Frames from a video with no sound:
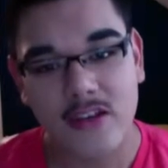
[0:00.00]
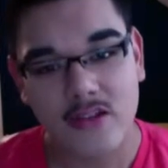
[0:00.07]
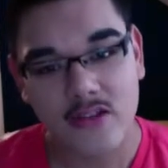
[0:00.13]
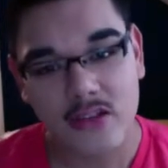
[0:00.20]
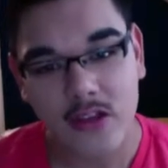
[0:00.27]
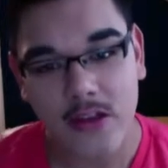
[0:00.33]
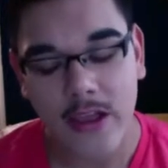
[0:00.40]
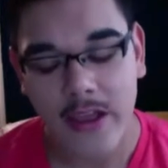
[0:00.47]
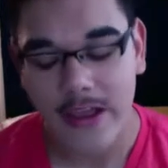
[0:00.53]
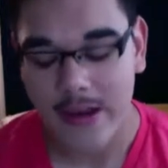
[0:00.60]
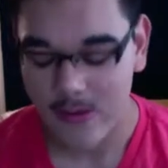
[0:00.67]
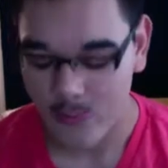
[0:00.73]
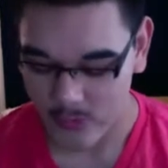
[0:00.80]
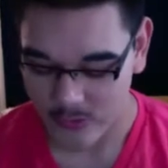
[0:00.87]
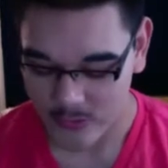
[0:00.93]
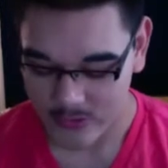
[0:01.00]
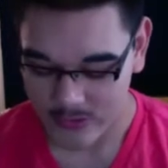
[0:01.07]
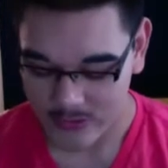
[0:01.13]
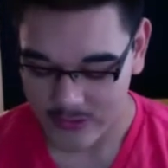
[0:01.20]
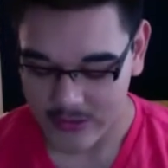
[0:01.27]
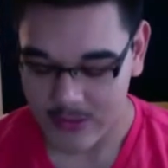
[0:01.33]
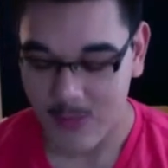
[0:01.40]
Don't y'all hate it when you
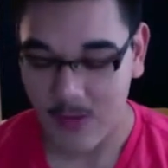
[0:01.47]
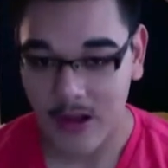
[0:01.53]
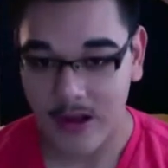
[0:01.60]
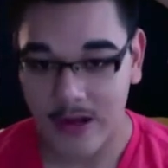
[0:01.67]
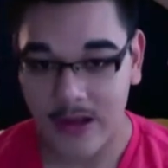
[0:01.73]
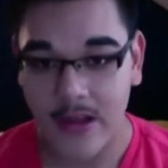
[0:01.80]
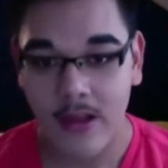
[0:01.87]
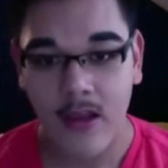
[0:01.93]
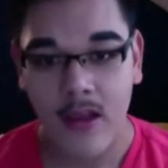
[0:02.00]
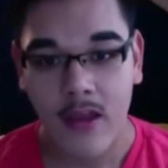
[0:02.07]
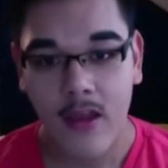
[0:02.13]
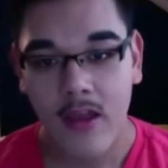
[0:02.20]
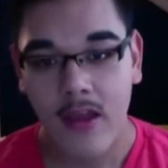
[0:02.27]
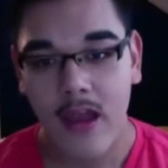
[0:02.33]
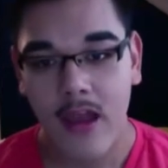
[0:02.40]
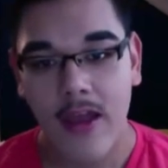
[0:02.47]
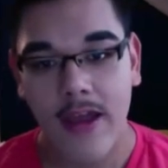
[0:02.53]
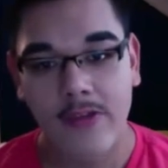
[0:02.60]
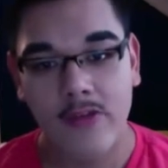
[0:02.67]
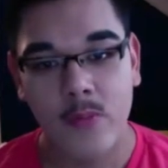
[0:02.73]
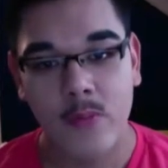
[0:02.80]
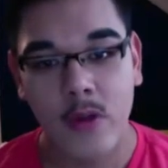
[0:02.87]
see somebody
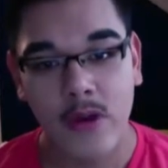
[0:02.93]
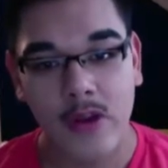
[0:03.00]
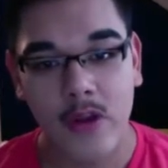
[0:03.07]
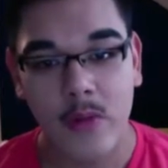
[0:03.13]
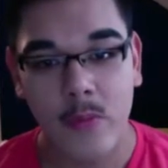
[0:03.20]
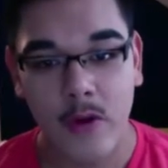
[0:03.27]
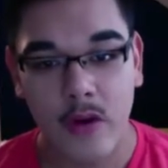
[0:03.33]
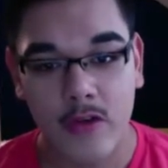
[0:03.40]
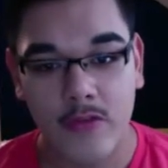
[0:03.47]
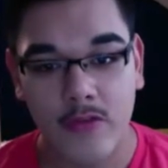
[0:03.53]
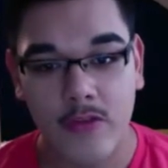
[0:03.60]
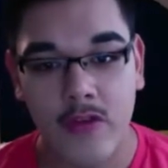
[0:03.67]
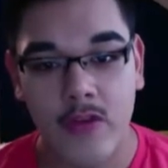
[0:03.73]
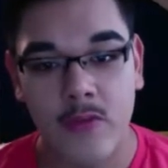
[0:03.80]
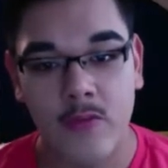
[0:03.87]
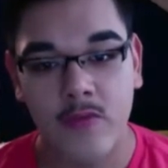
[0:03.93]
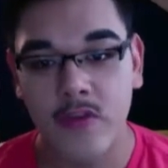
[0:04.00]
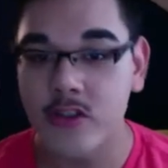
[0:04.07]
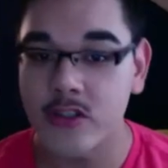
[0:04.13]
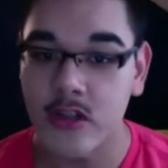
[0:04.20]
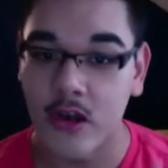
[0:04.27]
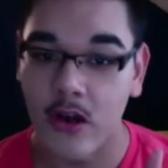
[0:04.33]
and they're putting on perfume?
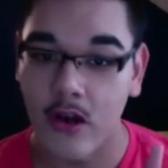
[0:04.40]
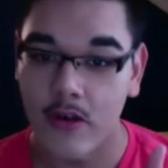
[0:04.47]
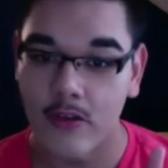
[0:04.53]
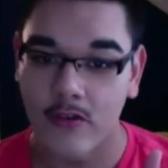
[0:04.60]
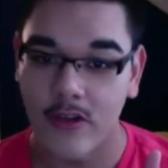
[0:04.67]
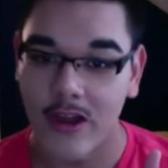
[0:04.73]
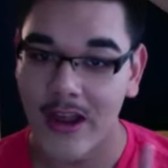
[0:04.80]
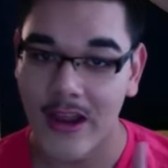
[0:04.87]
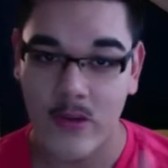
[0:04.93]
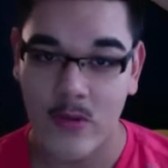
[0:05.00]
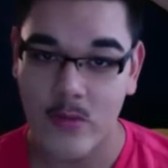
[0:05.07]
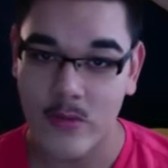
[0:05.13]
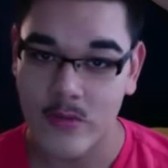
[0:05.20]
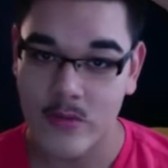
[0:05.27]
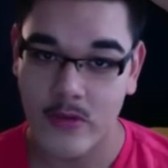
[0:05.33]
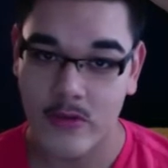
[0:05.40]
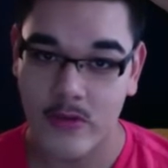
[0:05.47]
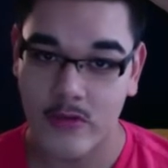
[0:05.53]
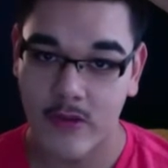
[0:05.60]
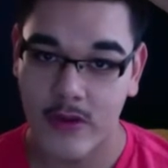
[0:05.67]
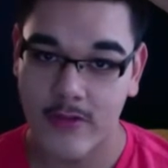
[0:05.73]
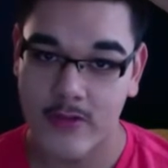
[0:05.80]
First off, I hate when people put
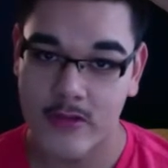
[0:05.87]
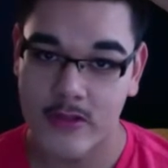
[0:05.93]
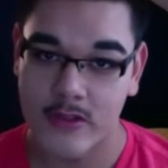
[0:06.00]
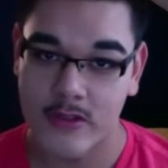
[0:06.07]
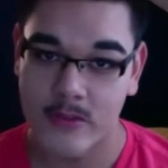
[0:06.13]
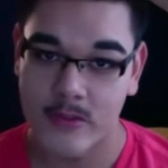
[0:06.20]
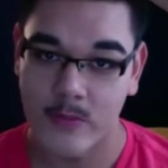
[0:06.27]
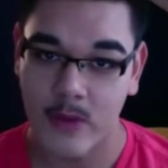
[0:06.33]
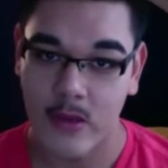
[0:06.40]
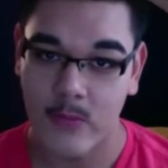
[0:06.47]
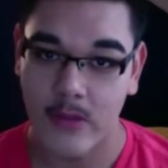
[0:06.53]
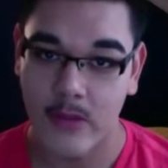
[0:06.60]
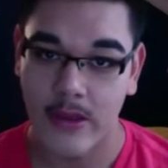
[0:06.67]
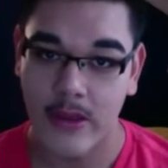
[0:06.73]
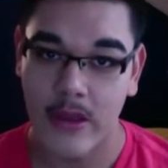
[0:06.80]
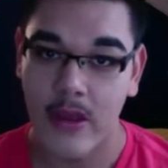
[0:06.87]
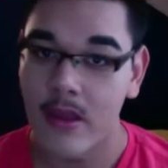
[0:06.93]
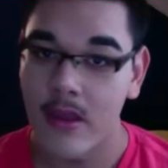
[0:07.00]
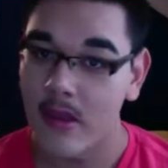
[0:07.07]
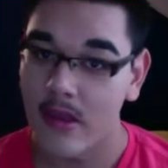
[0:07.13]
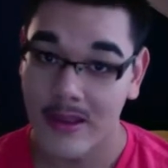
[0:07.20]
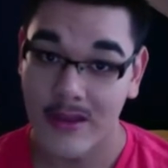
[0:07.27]
on fragrances in public.
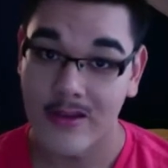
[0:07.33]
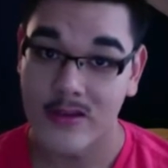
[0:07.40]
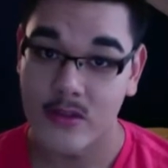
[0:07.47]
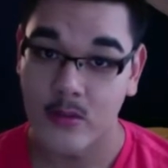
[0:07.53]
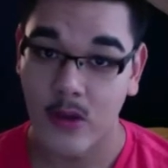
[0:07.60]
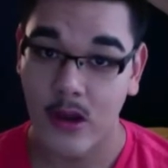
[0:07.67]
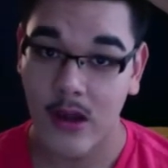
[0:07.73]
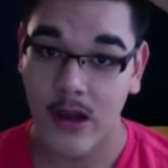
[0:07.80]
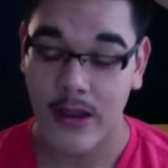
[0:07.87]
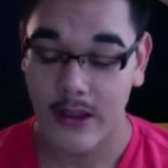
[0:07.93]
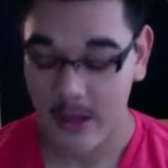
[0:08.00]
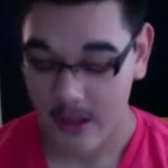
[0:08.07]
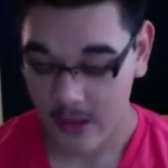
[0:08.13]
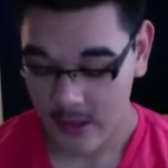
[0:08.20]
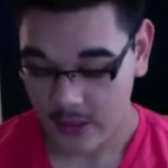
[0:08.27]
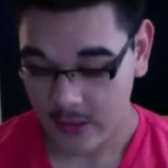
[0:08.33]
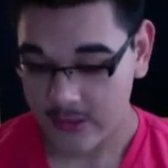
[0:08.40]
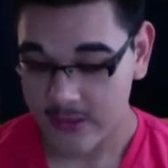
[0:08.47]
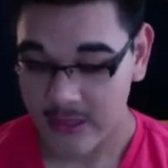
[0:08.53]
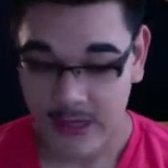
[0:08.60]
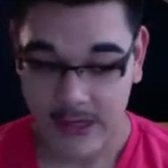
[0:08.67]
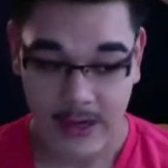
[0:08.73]
Here's why. Because
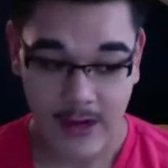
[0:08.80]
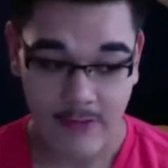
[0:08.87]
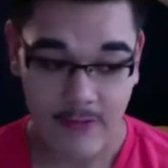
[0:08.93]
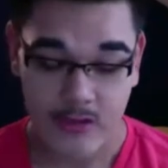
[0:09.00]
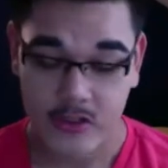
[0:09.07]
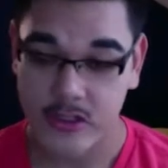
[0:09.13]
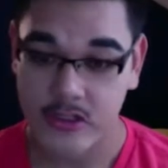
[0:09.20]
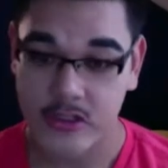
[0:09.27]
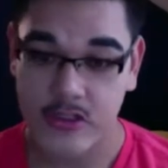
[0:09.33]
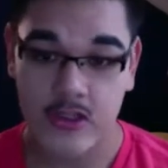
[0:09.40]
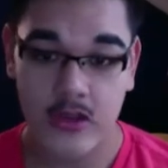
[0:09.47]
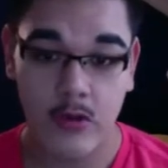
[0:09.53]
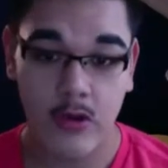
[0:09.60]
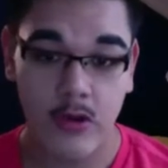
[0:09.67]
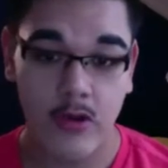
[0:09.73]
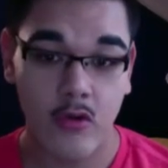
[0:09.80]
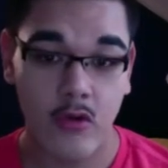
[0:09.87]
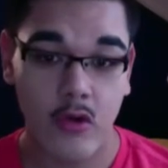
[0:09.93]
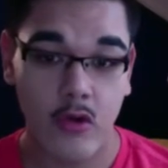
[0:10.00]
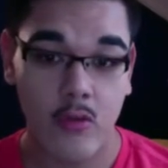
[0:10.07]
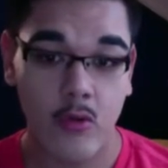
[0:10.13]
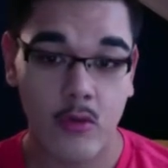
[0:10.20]
they can never just do a
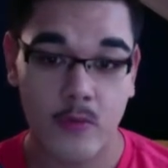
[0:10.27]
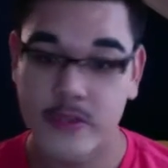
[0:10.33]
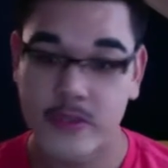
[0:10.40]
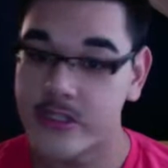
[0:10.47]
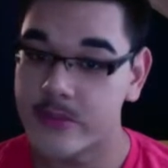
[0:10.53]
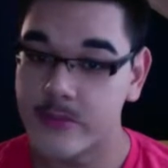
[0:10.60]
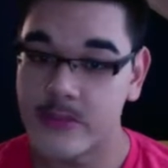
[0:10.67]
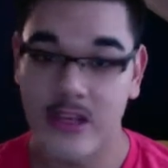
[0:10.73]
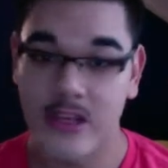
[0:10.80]
normal psh, psh.